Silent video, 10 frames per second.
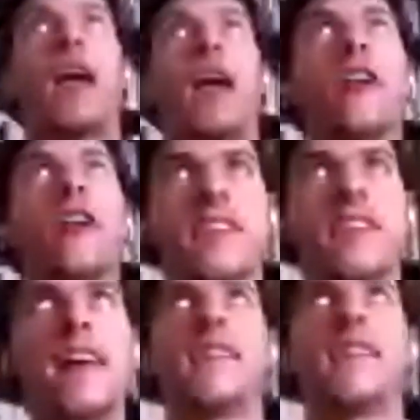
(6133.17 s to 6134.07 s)
out of
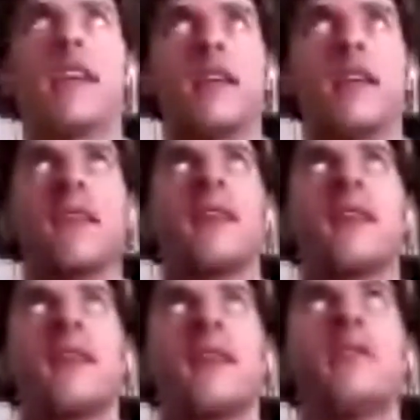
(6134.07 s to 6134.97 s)
necessity.
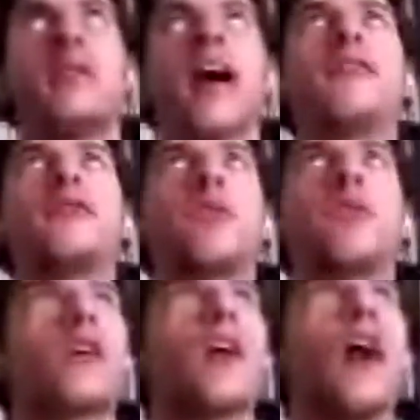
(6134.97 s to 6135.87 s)
You have to
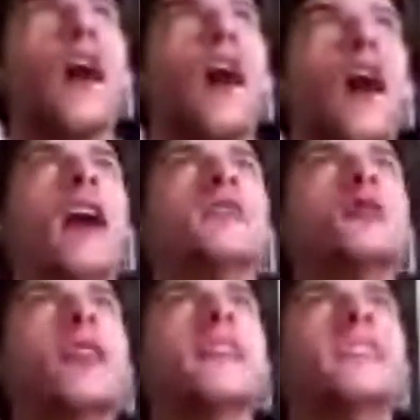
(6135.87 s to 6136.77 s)
work
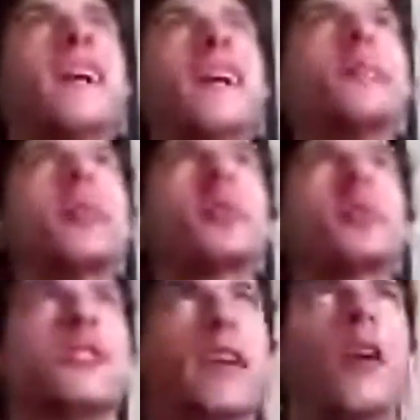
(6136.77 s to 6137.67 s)

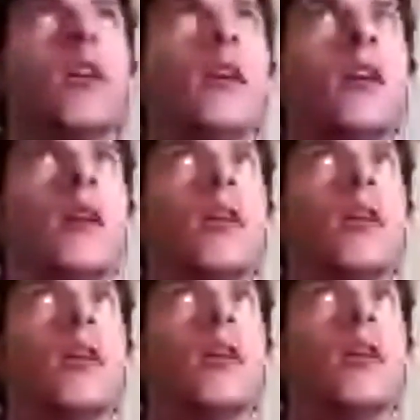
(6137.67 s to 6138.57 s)
110%
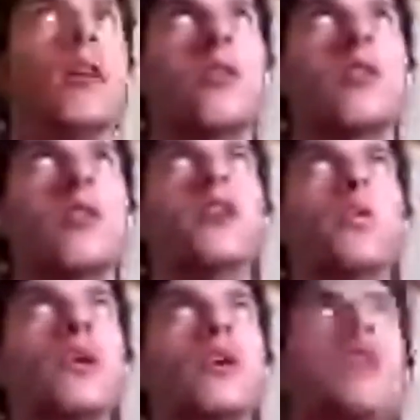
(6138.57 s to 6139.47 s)
harder than you
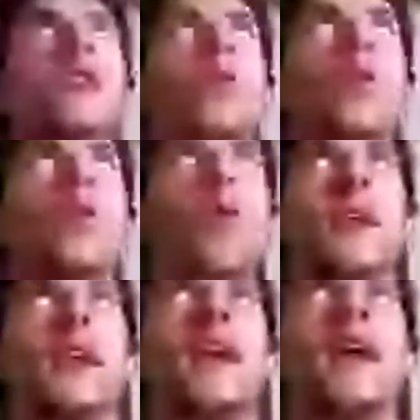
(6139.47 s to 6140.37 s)
would
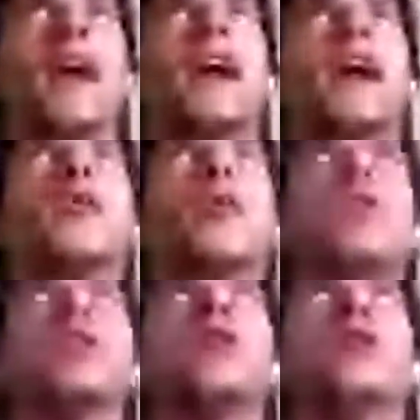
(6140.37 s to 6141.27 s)
normally in
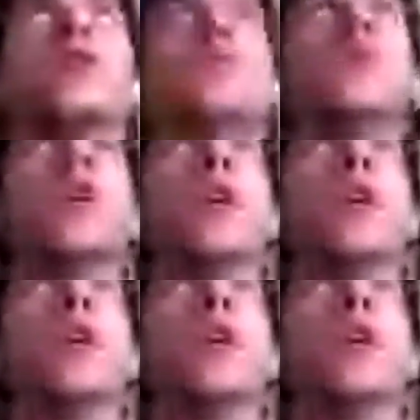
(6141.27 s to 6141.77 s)
order to